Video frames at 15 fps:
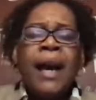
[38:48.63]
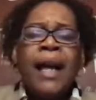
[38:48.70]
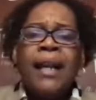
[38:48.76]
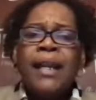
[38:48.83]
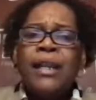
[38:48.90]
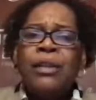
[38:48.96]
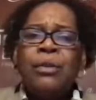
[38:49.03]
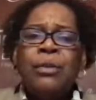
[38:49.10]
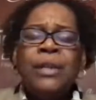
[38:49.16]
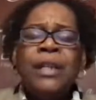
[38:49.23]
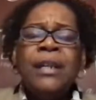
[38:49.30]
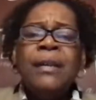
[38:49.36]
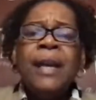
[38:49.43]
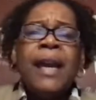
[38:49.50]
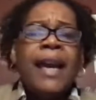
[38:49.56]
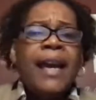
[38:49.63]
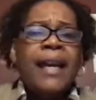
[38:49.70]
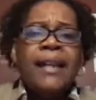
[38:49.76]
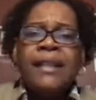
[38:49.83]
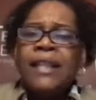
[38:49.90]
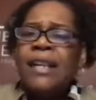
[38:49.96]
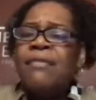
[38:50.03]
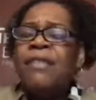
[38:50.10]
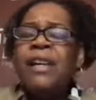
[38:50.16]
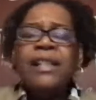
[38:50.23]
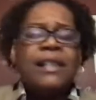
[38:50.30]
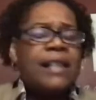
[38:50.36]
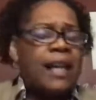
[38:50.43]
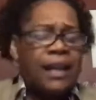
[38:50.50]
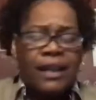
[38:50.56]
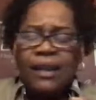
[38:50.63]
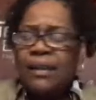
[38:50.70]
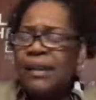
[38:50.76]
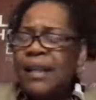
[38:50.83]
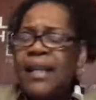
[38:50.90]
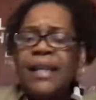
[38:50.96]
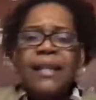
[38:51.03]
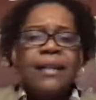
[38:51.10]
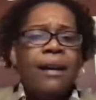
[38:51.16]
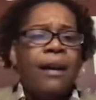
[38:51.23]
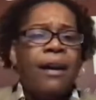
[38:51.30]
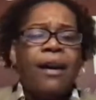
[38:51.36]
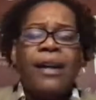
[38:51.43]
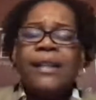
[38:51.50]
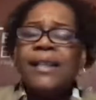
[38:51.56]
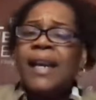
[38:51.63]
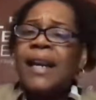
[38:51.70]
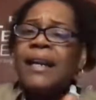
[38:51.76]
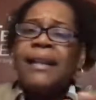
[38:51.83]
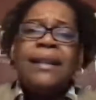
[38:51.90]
Hallelujah. And give us clean hearts,